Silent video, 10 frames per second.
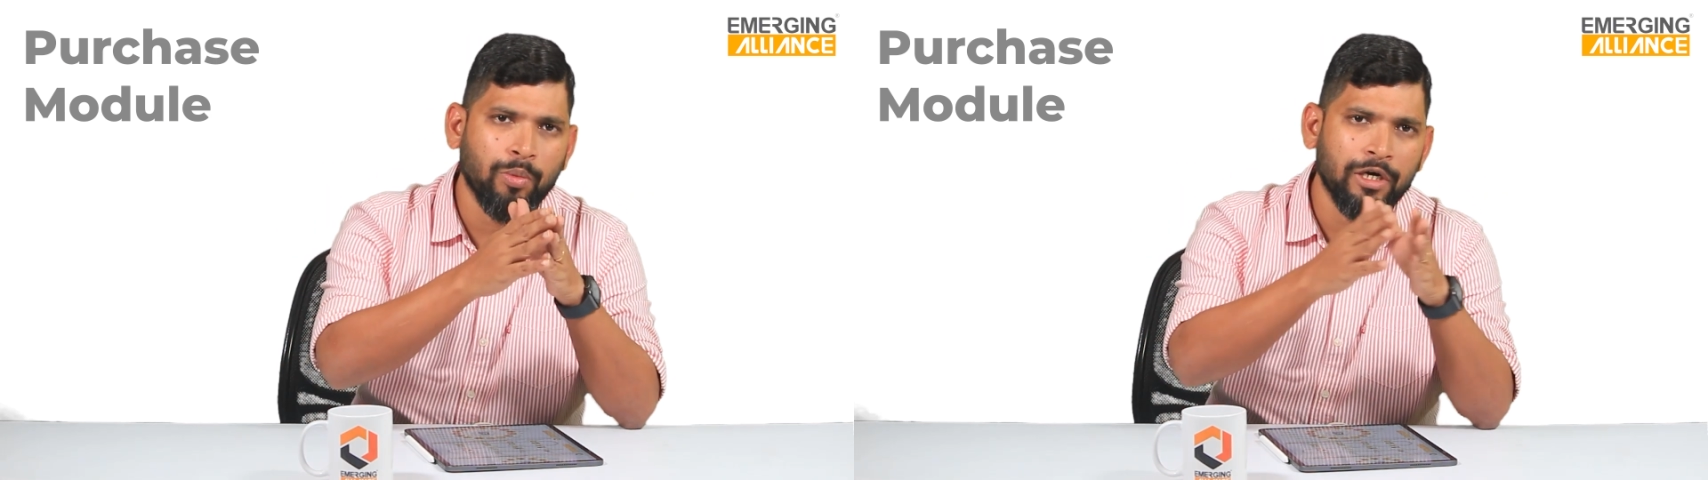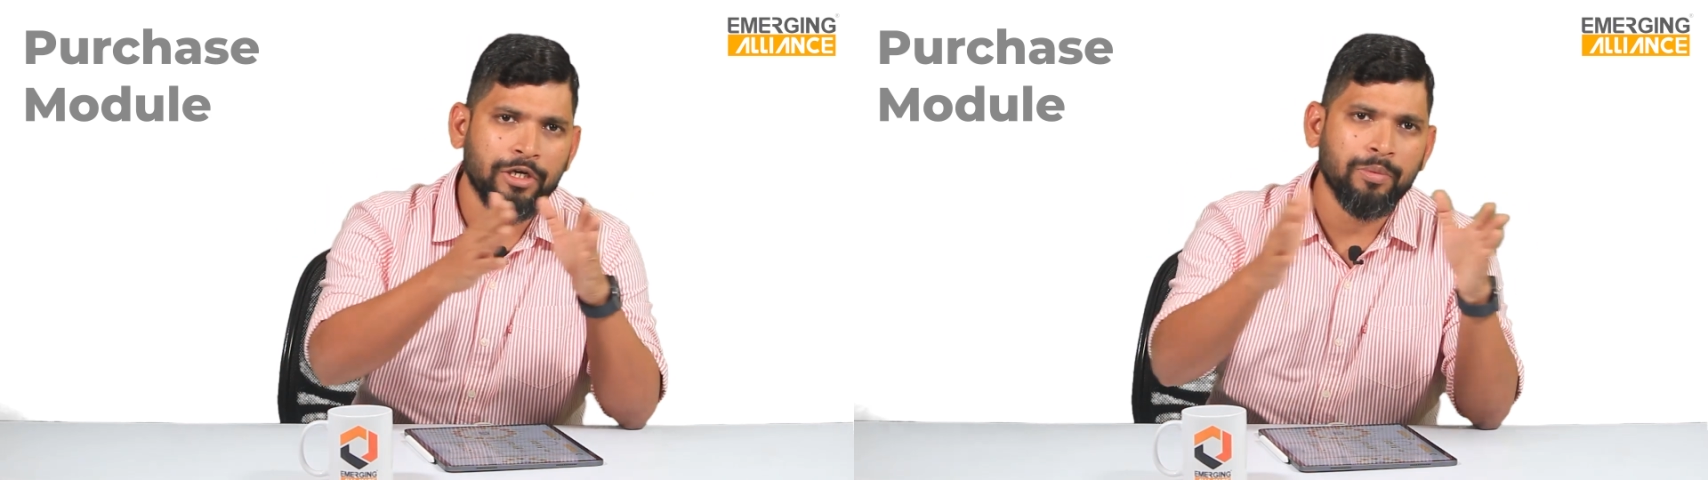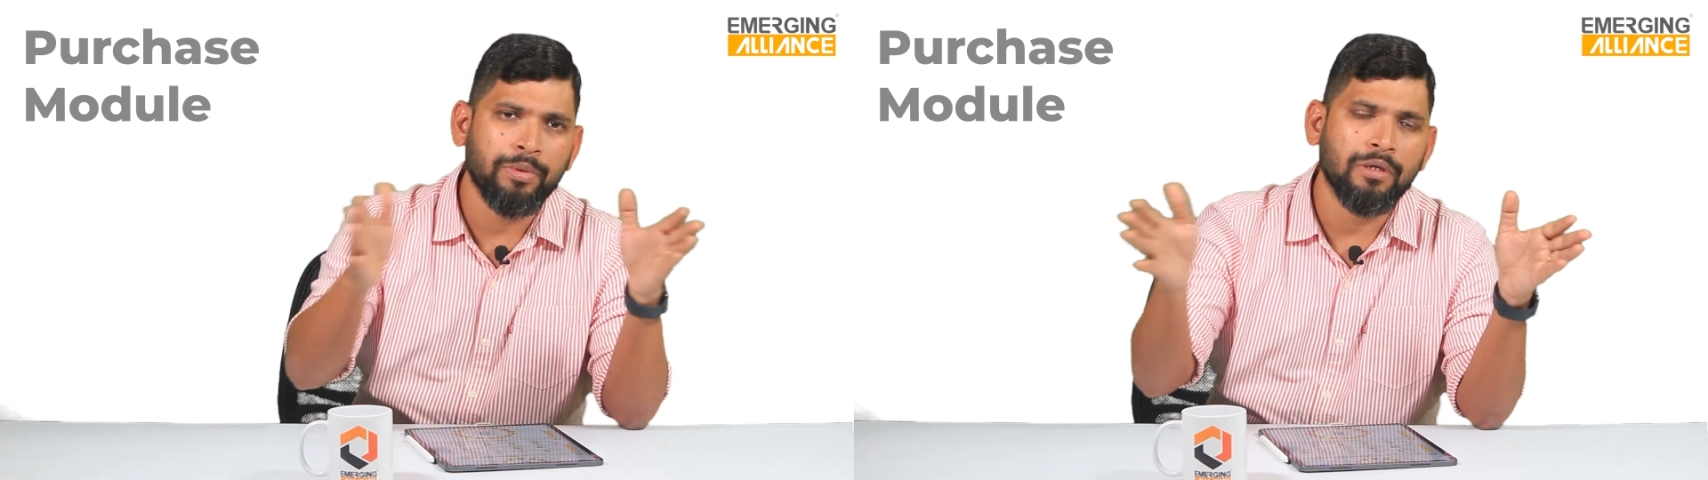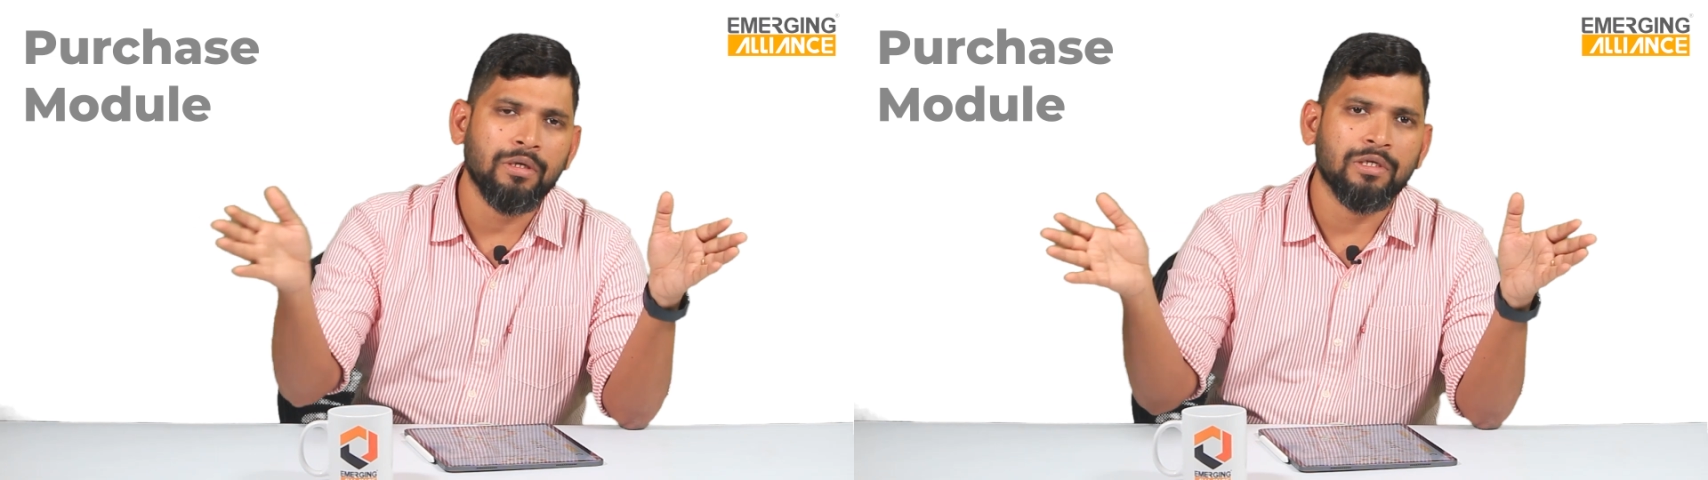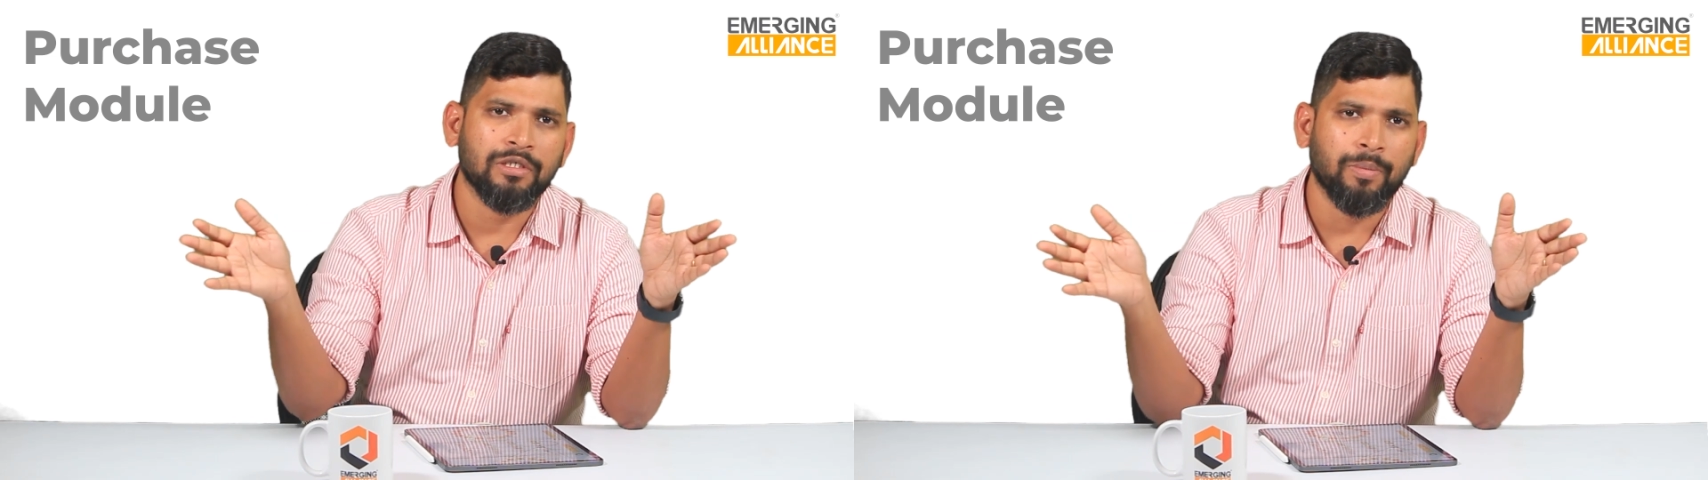multiple
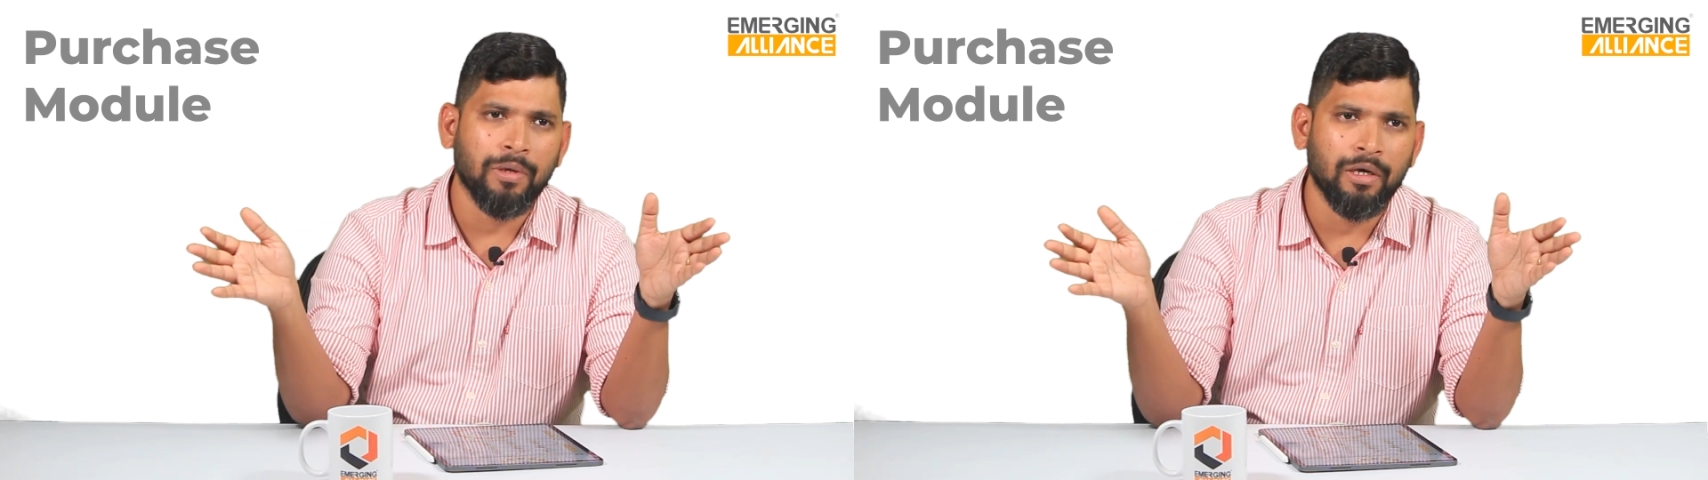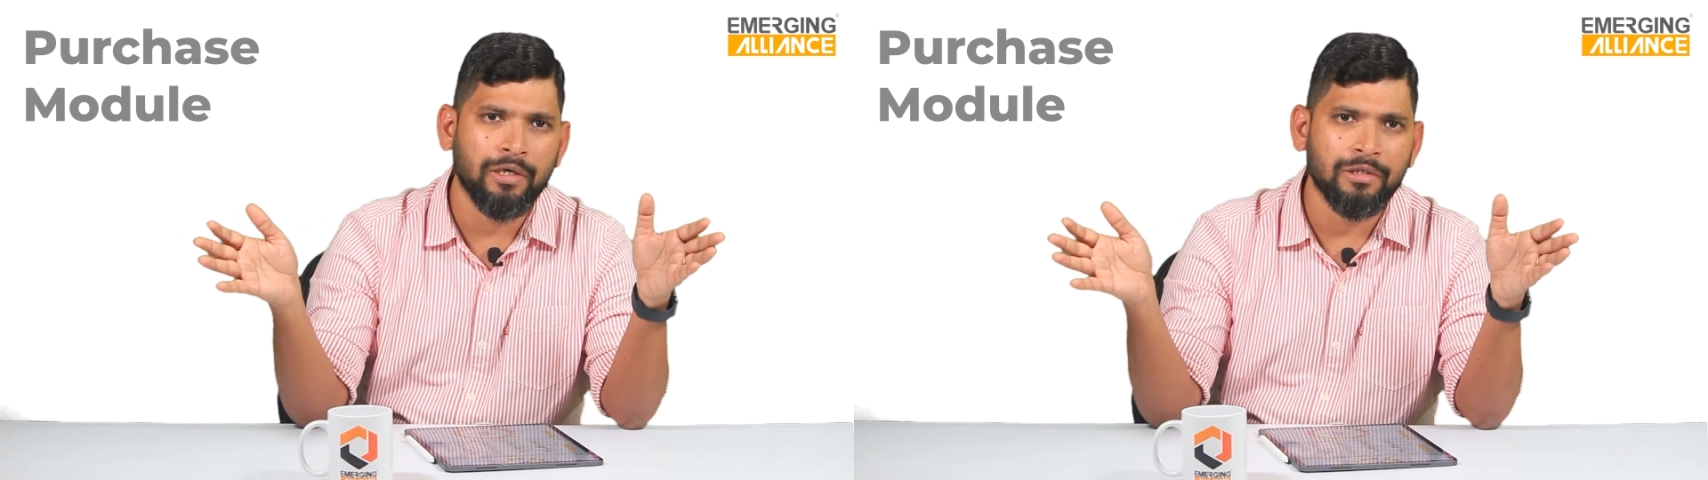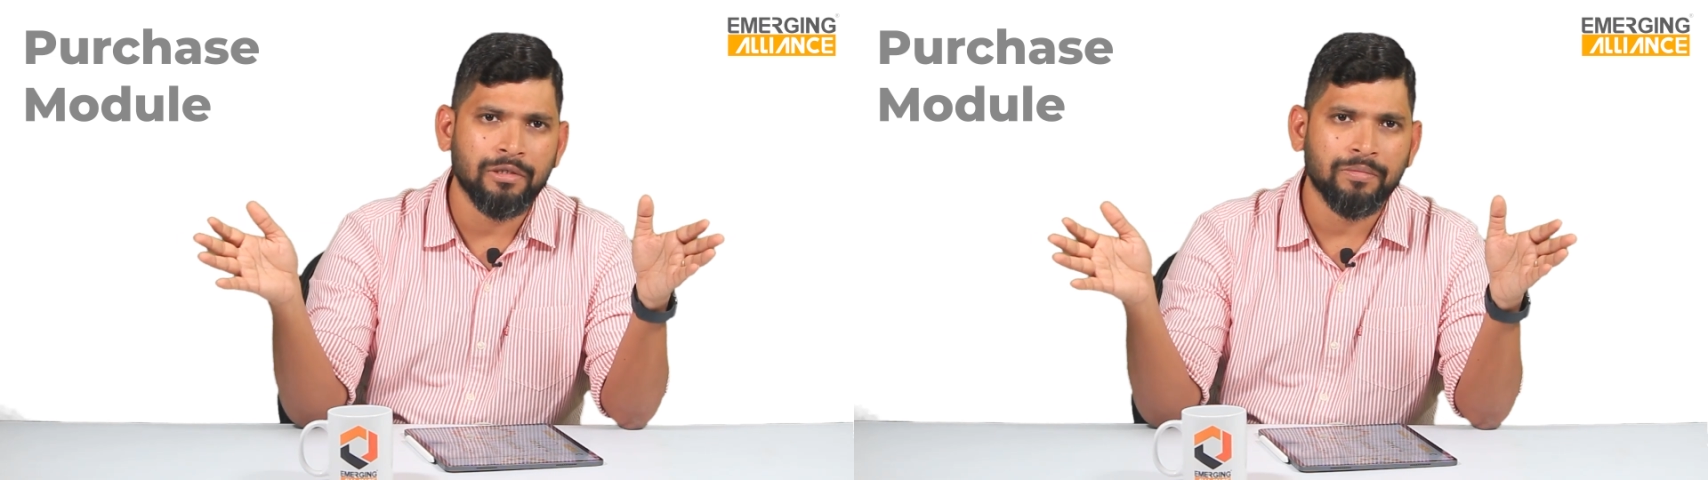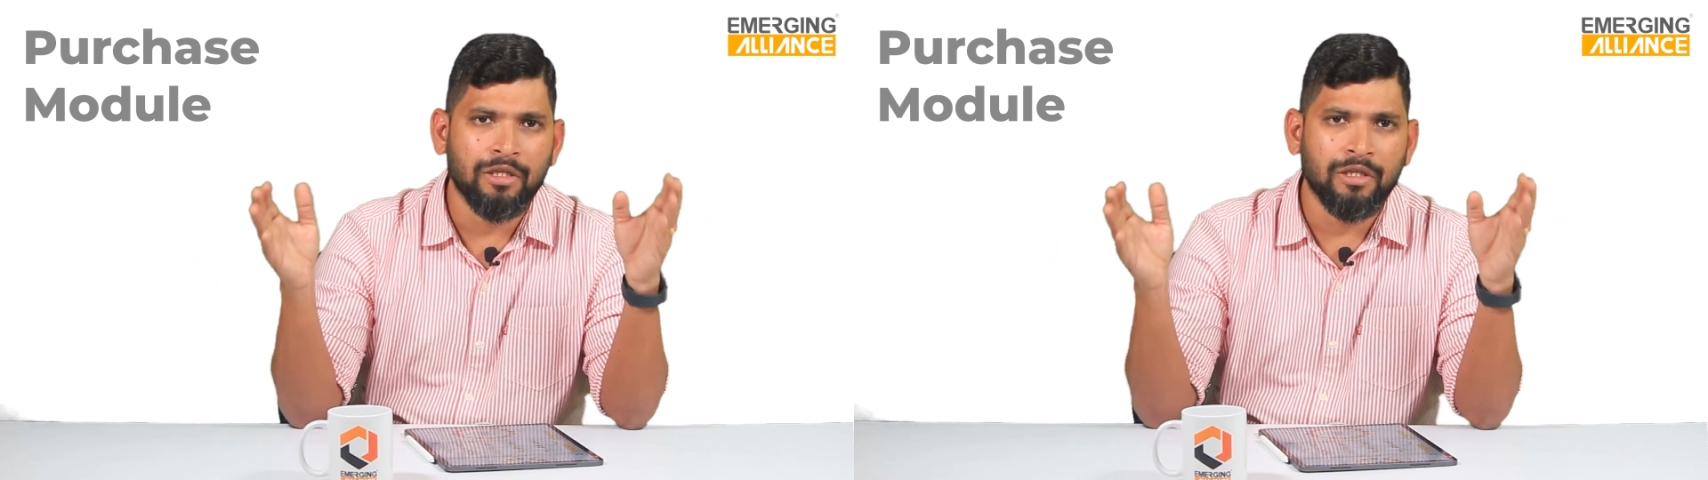suppliers.